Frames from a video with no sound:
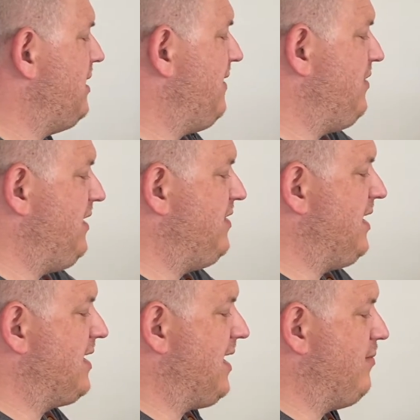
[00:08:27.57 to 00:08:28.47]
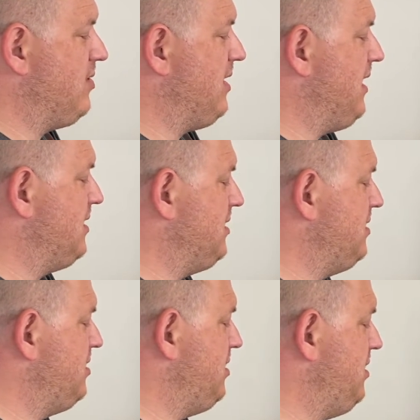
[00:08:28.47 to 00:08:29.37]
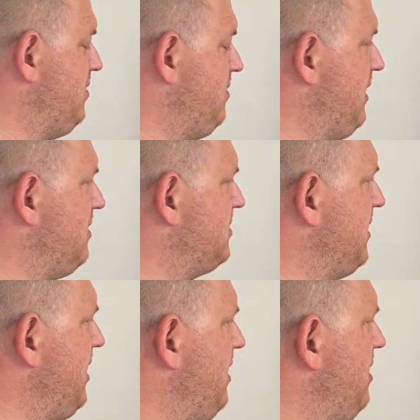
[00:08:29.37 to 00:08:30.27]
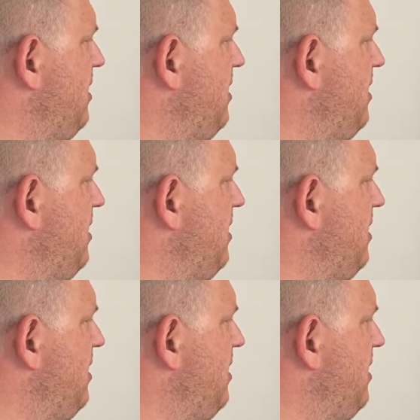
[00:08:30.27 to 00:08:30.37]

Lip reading: have the Ethernet cable connected to the LC,